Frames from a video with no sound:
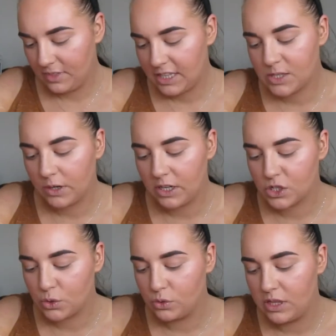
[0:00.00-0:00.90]
This one is
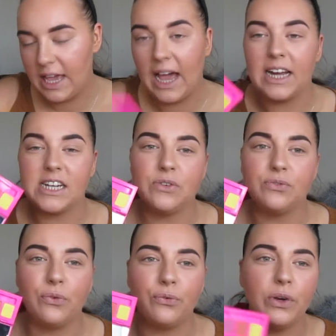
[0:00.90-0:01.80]
called the
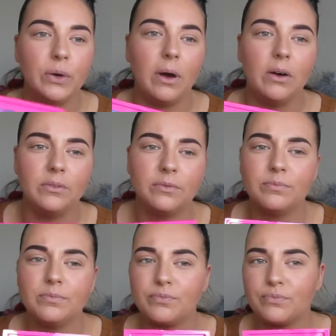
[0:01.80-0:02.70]
Active Fluo,
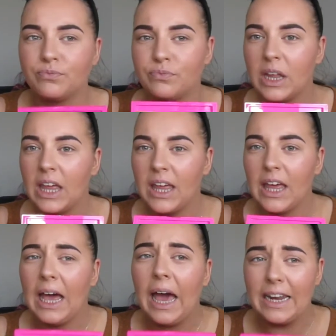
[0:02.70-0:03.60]

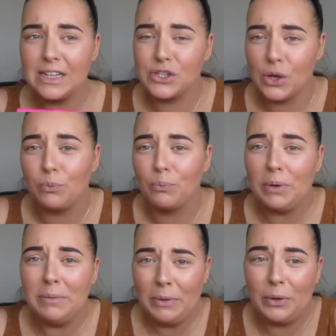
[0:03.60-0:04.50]
and it's so
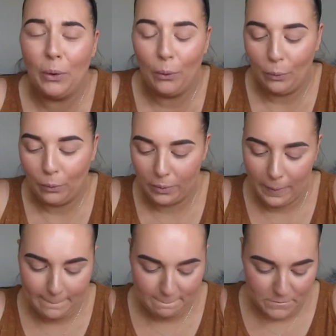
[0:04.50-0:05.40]
blooming cool.
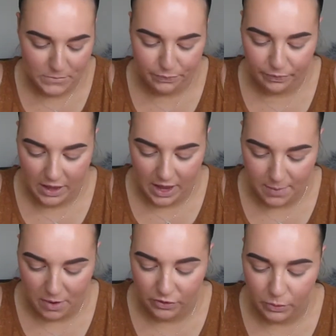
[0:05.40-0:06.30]

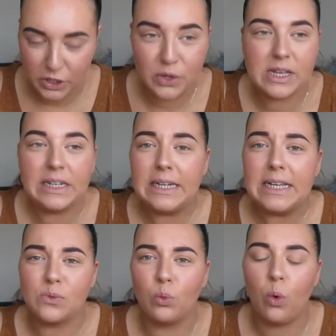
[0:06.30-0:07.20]
I really want to use at
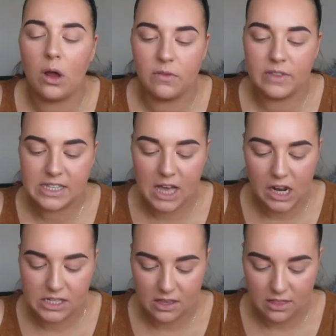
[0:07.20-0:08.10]
least one of these
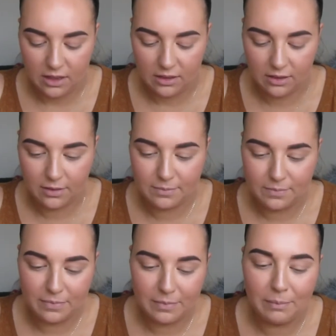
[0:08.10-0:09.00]
colours, I think,
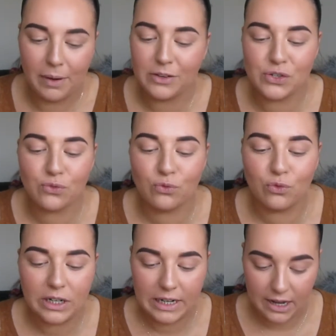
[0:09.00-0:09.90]
but I just
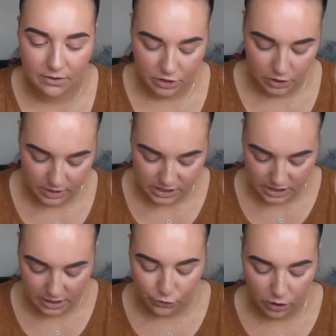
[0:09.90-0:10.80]
really have no
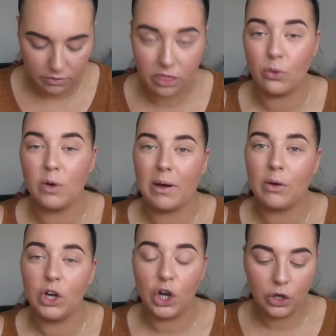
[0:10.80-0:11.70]
idea. I've not even thought
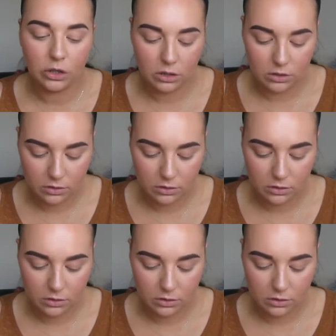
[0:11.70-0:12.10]
about a look.